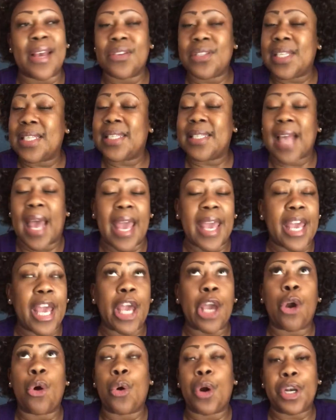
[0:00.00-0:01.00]
else is
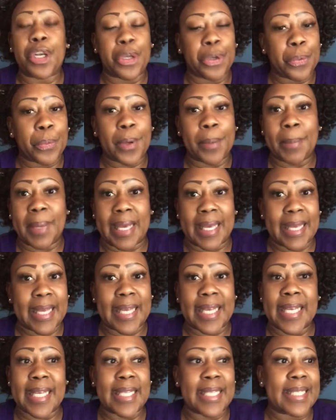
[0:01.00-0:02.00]
saying or doing,
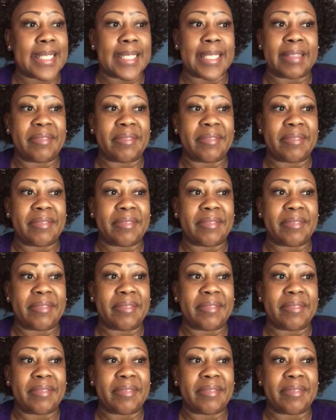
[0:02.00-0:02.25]
because